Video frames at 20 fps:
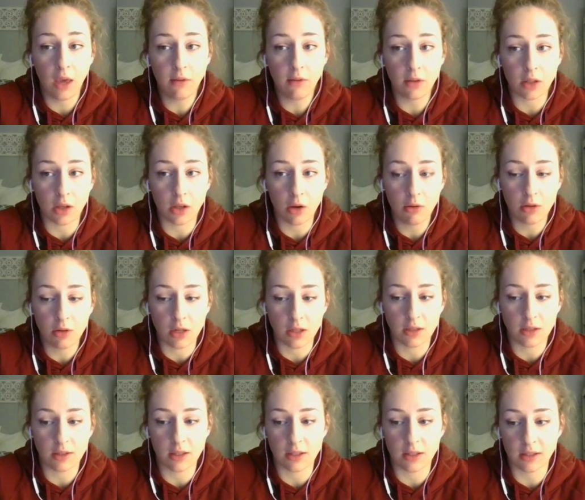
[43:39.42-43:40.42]
haven't
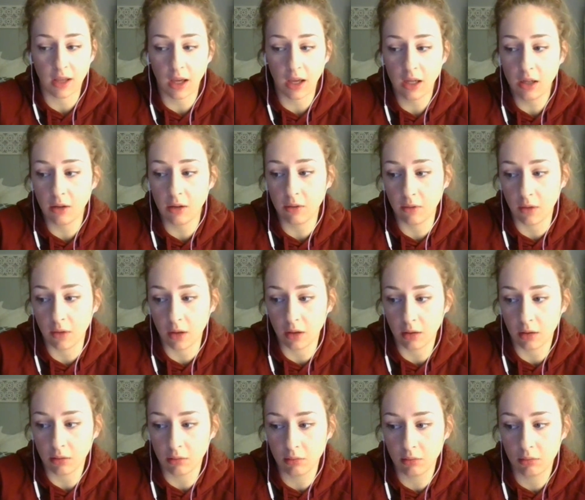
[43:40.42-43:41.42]
noticed, it's kind
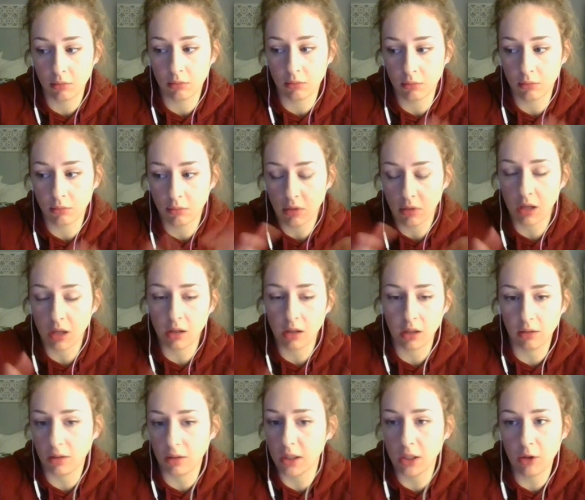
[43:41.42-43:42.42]
of
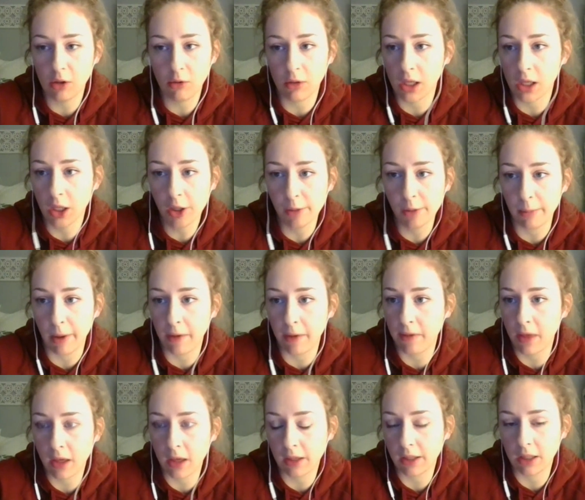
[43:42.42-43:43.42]
you don't hear
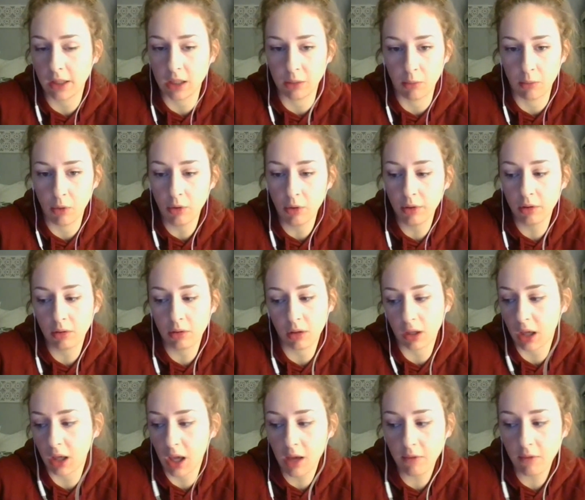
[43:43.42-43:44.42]
about that anymore.
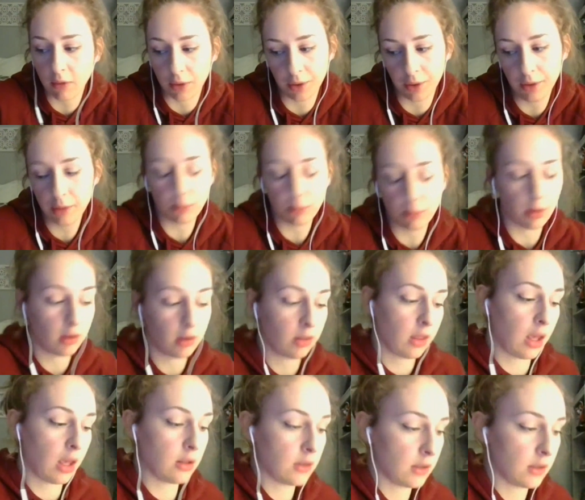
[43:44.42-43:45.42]
Like, I haven't heard about
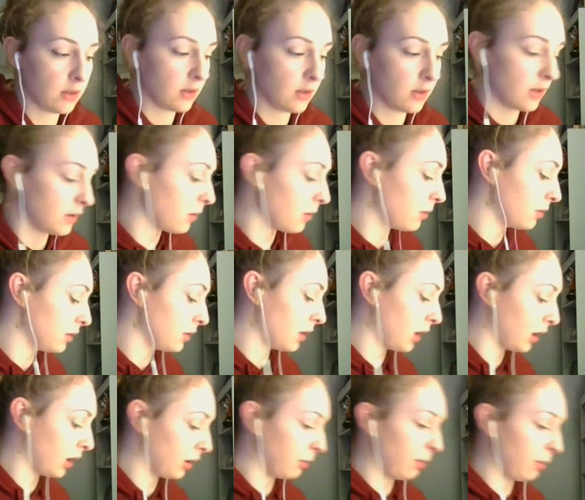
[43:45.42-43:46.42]
that since this whole
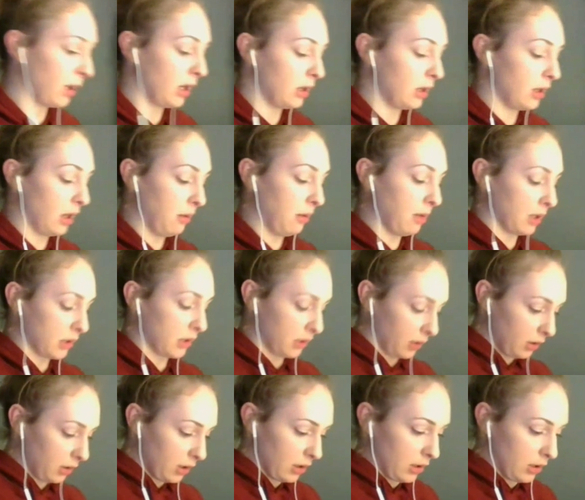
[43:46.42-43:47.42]
entire pandemic
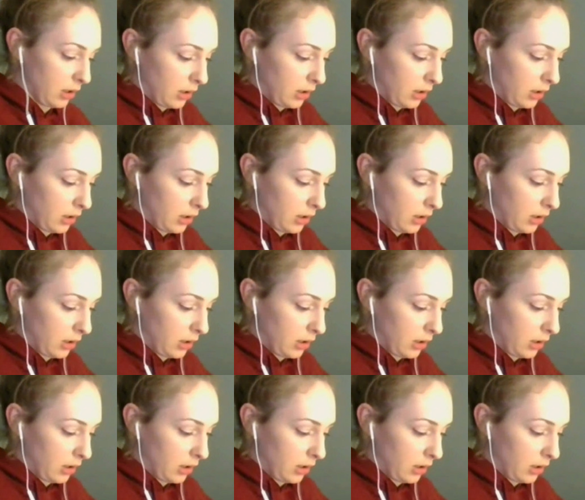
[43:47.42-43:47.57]
started.